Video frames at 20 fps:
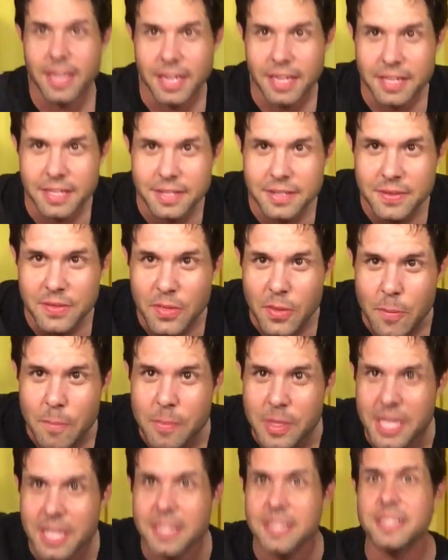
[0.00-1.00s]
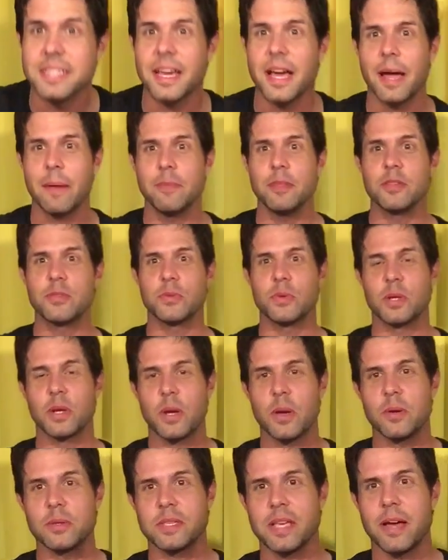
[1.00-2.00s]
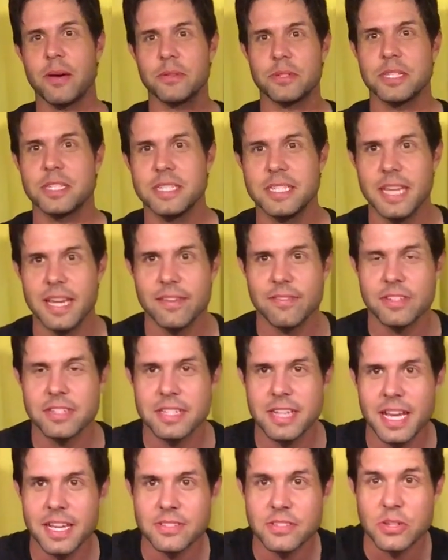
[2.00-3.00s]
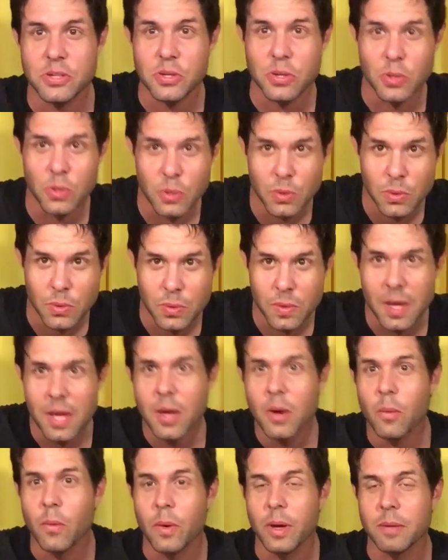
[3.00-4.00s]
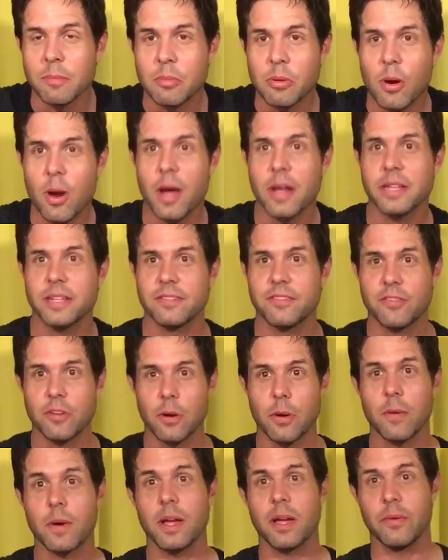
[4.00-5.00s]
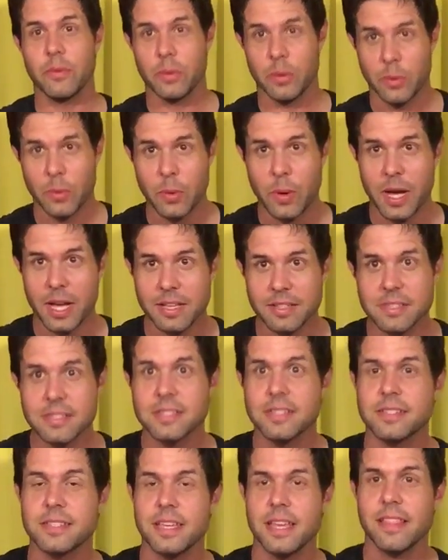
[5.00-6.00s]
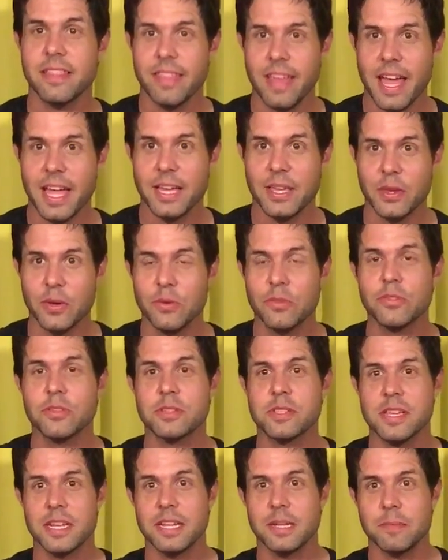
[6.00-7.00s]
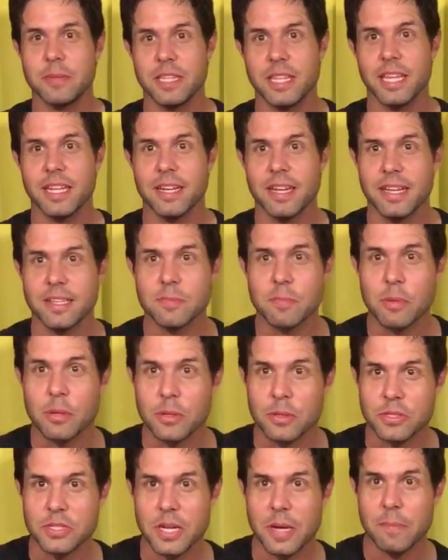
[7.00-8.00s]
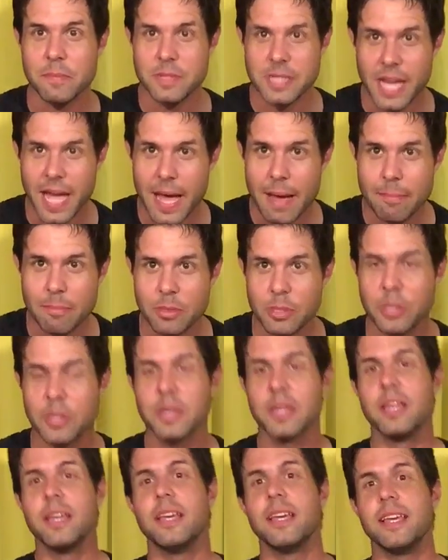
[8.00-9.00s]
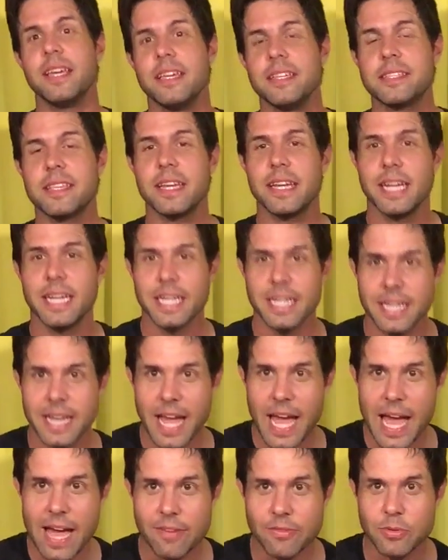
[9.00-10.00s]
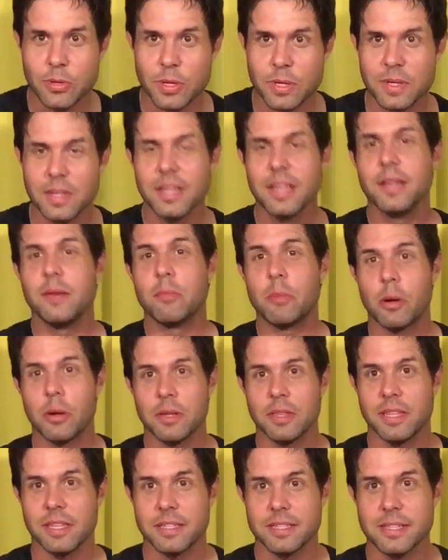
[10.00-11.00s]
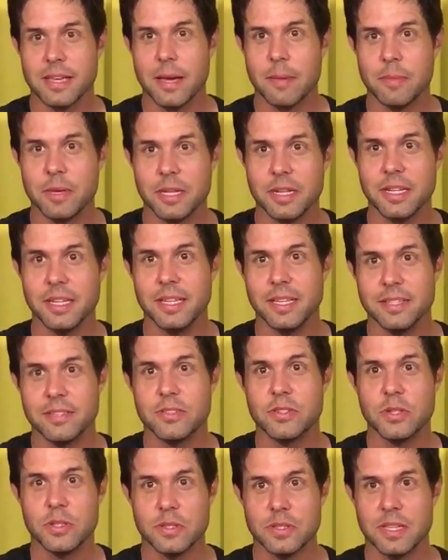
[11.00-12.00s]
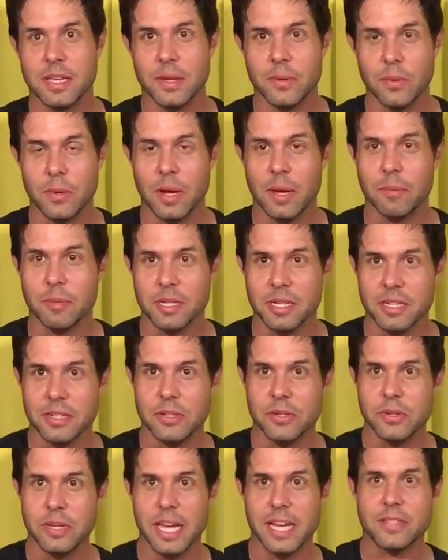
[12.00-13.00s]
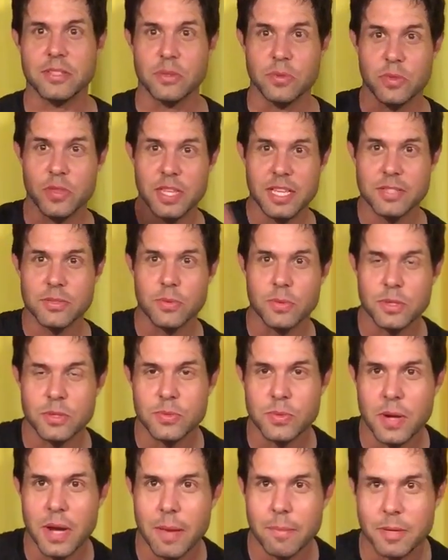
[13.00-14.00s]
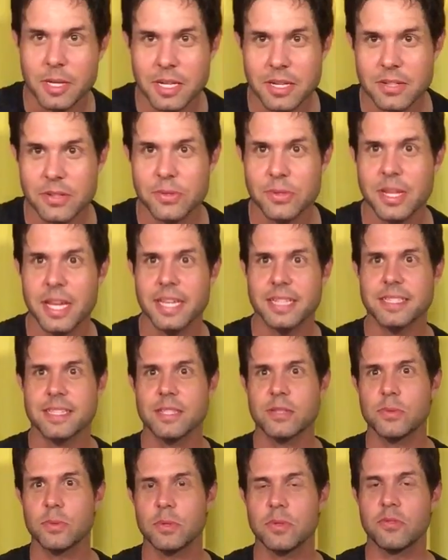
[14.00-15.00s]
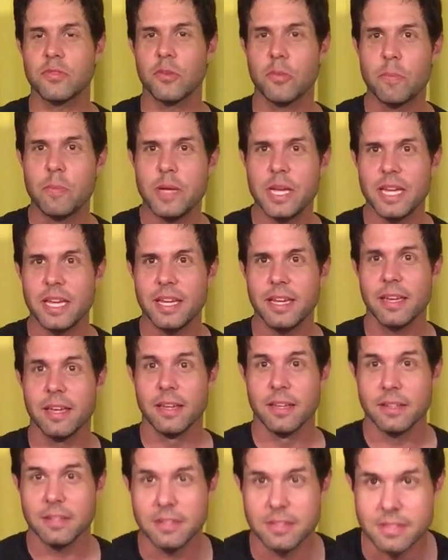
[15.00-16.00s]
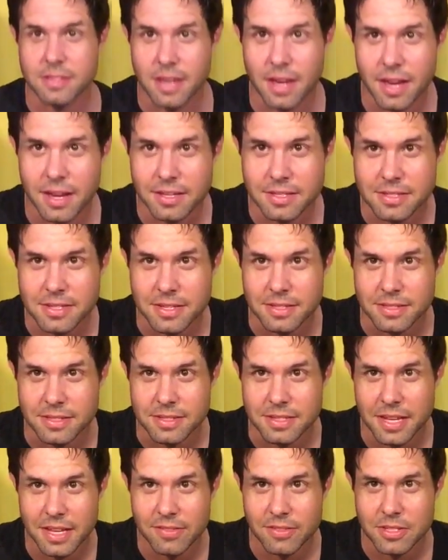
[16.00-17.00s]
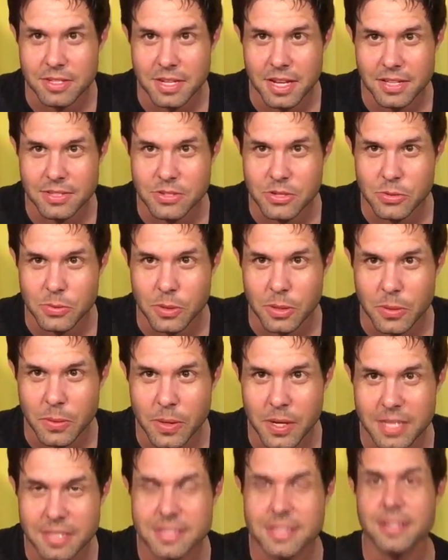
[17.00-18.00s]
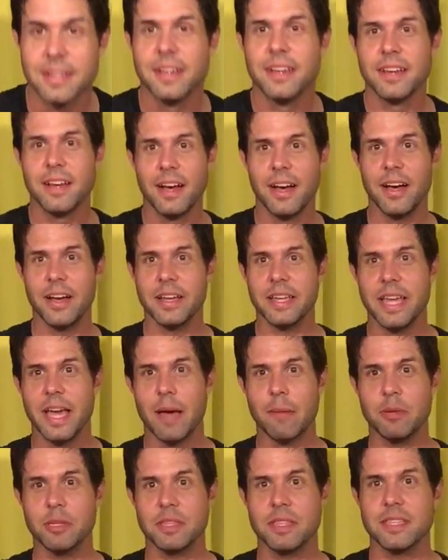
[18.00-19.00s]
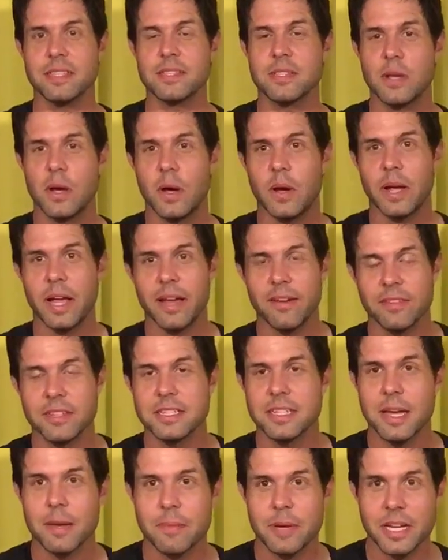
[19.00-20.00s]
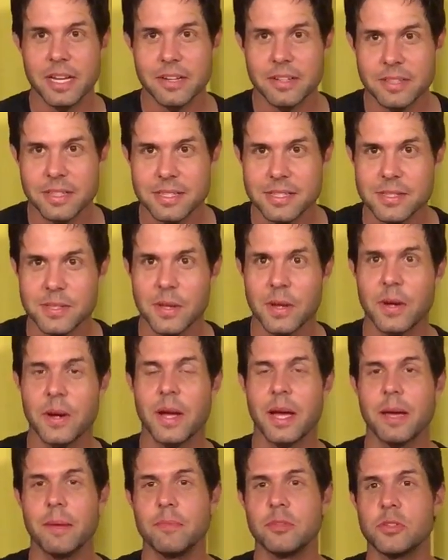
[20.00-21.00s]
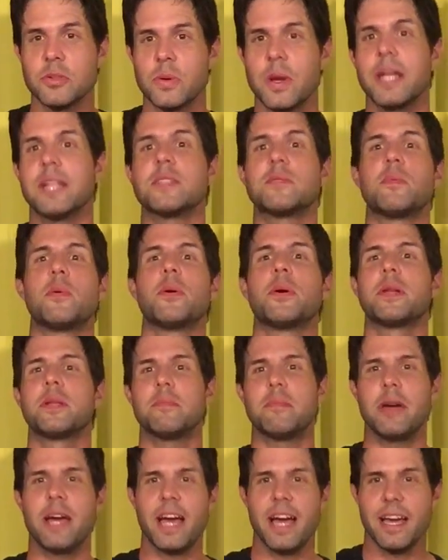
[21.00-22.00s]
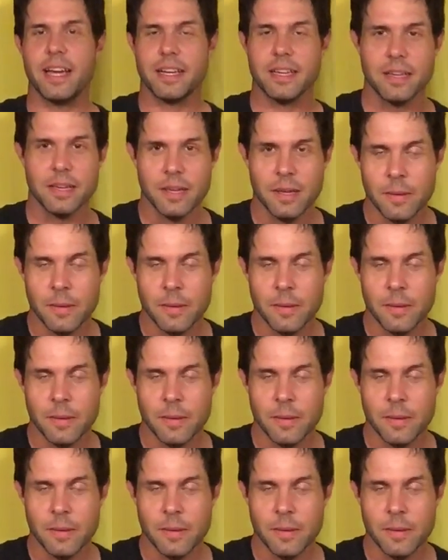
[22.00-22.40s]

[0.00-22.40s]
In the meantime, this one goes out to David Nestor, who, when prodded for a request to say thank you for sending me that nice Pearl Jam tab book, he said he didn't have one. Part of the excitement is just seeing what I'm going to do next. So this one's what I'm going to do next. This one's for me, disguised as a David Nestor request. But this song, every time I hear this song, I'm transported back